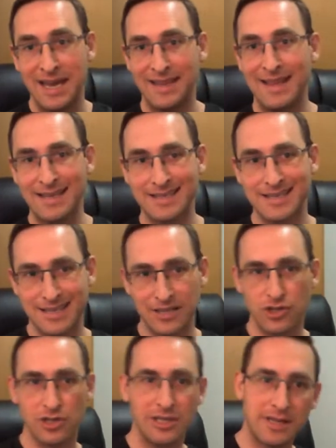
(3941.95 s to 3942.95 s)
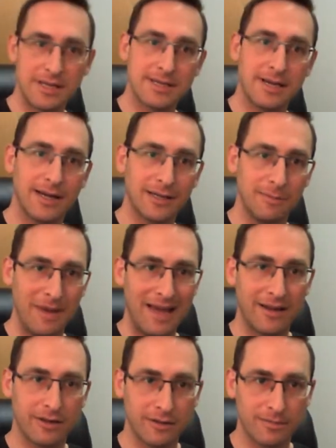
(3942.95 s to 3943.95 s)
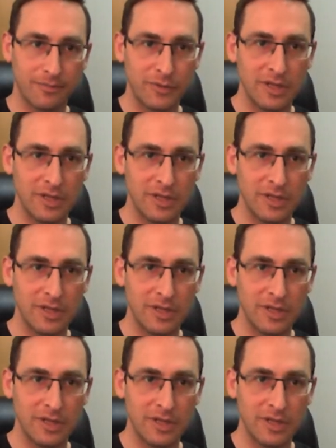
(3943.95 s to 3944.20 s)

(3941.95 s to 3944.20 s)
and that's essentially the Saga pattern.